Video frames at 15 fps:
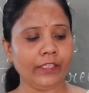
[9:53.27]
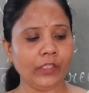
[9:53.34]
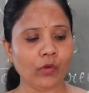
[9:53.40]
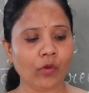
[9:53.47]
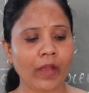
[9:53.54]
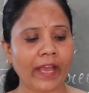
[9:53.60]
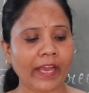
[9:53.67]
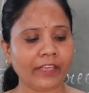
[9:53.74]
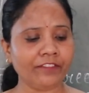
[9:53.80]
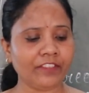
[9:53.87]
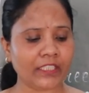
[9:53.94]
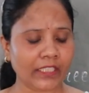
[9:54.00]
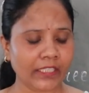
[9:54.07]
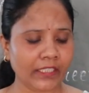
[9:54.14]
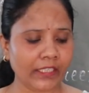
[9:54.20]
You
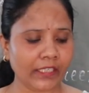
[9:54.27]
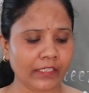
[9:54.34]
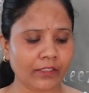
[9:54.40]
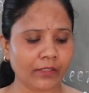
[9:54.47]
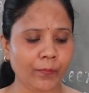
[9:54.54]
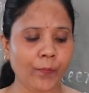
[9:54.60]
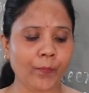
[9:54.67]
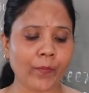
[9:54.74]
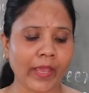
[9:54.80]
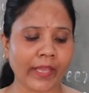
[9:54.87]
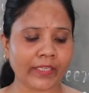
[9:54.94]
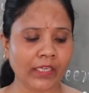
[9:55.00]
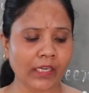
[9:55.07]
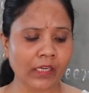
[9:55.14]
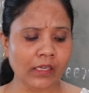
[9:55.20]
have seen it
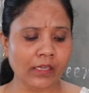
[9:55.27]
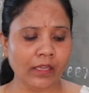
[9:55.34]
many